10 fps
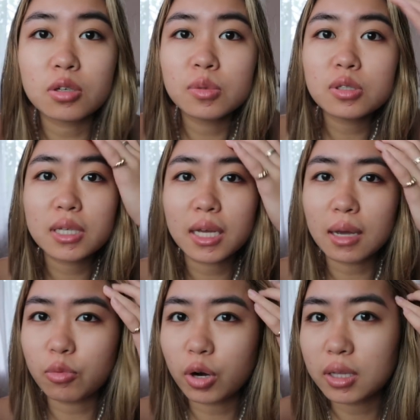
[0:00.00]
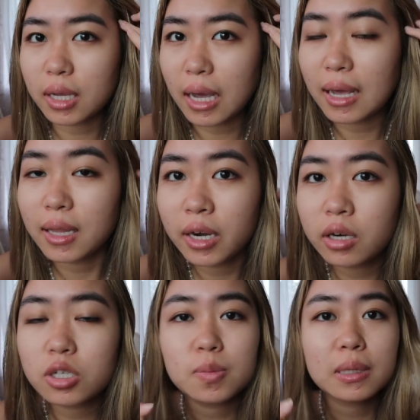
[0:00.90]
almost like I'm wearing like
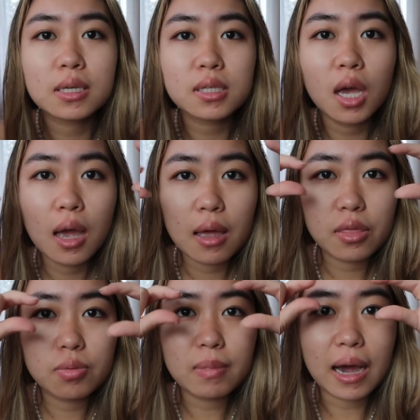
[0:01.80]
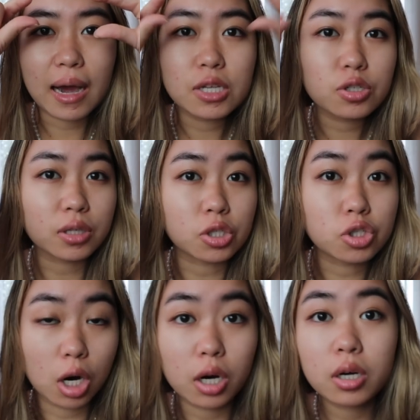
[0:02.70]
eyeliner just because my eyes are like
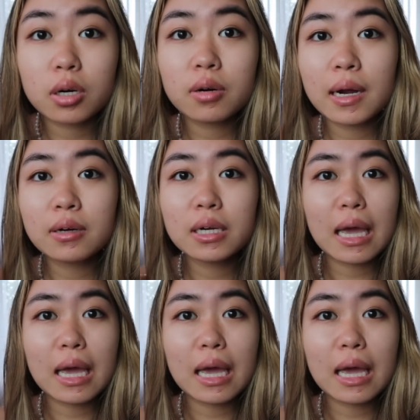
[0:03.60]
darker around